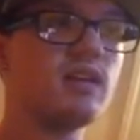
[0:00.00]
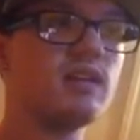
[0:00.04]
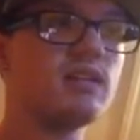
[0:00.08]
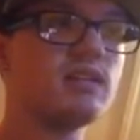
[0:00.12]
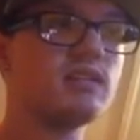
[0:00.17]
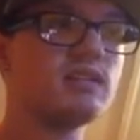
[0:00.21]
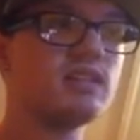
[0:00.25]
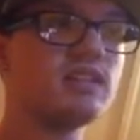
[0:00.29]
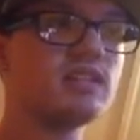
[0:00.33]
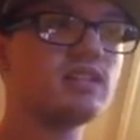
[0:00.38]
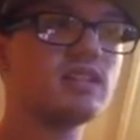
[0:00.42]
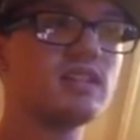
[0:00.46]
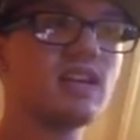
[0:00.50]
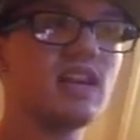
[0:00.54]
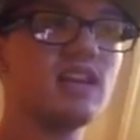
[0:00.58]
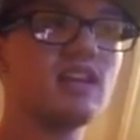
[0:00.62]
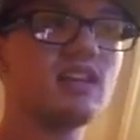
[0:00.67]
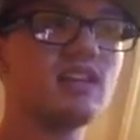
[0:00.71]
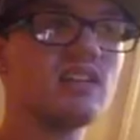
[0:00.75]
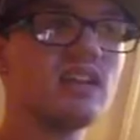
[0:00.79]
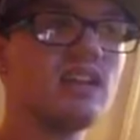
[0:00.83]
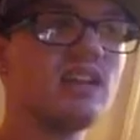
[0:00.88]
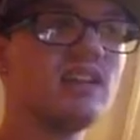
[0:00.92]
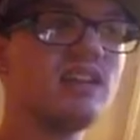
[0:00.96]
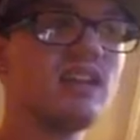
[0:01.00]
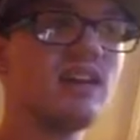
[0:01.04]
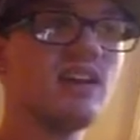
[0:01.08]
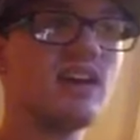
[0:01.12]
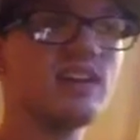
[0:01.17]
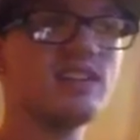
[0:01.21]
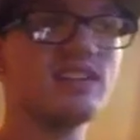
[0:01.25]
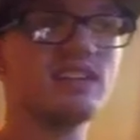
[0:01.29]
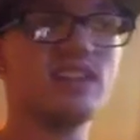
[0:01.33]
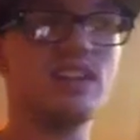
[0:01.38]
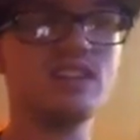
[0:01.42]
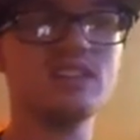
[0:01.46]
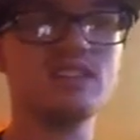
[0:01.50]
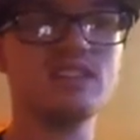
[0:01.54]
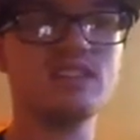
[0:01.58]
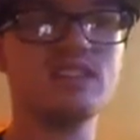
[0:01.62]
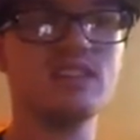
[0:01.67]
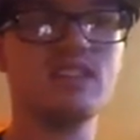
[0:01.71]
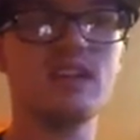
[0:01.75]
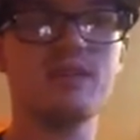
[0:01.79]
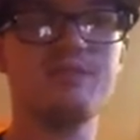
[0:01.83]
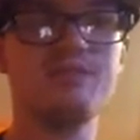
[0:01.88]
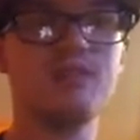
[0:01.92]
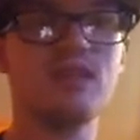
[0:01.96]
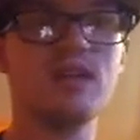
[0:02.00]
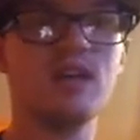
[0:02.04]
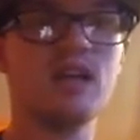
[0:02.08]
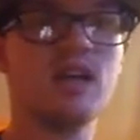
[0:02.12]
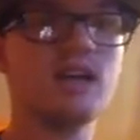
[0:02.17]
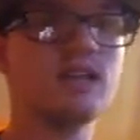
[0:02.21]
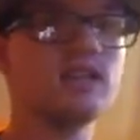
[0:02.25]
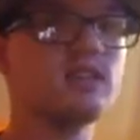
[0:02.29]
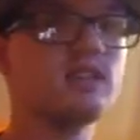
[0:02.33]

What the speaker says: since it's kind of late now, I decided to skip it.